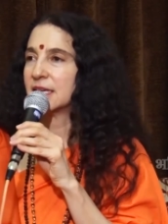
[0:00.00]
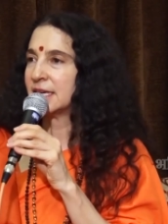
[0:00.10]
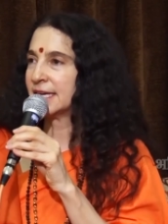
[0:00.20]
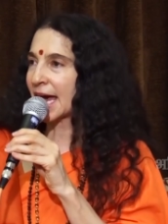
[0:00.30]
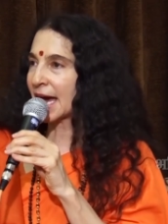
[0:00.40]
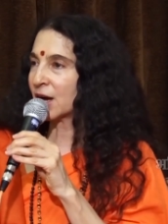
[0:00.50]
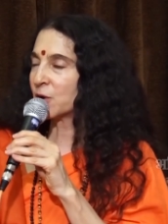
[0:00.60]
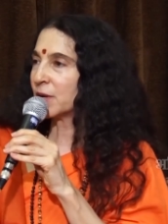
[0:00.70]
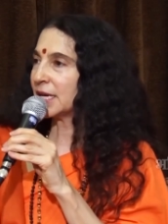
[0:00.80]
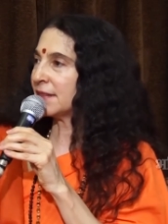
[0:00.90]

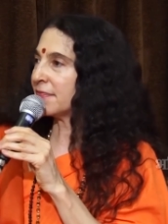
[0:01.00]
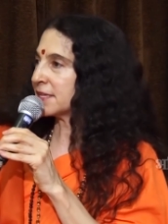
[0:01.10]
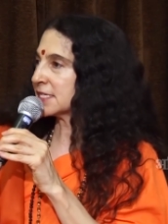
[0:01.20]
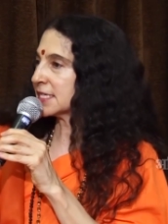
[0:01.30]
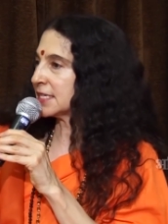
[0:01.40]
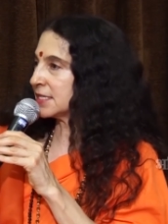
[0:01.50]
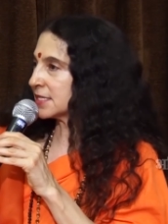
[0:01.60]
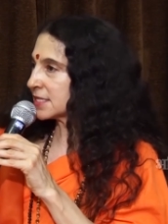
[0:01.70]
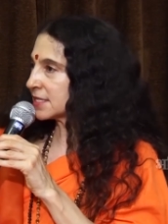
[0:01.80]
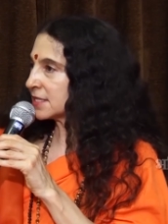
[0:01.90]
now in this
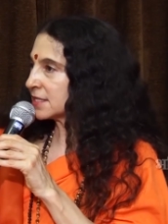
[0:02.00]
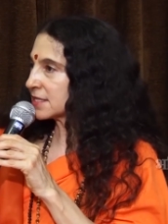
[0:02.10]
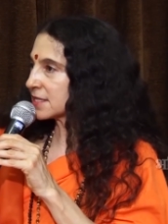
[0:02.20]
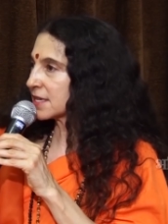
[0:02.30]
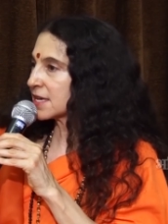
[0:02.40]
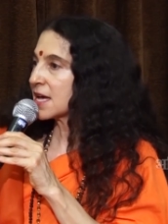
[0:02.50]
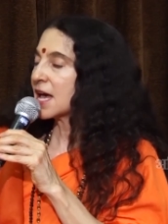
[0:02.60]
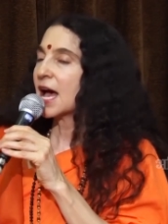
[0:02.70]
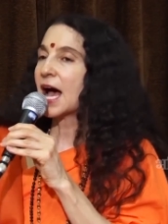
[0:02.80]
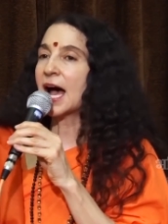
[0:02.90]
instant,
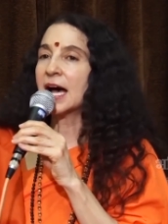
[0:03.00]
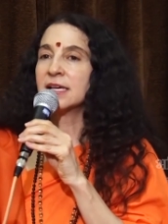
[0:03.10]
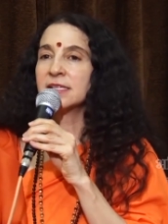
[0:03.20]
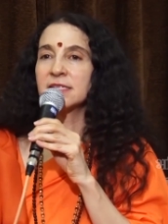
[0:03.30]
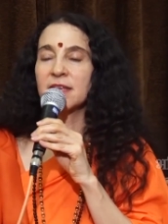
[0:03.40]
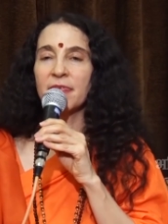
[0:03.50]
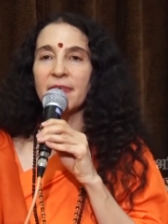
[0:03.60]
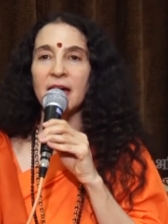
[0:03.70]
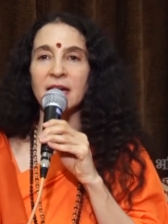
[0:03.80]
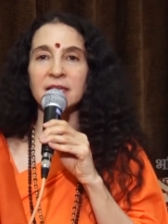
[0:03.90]
as
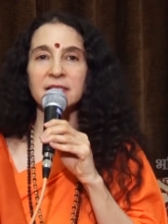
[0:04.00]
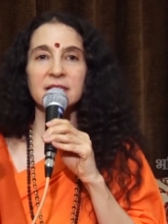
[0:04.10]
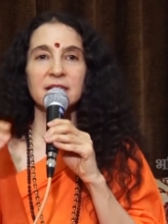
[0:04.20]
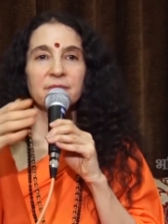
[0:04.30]
that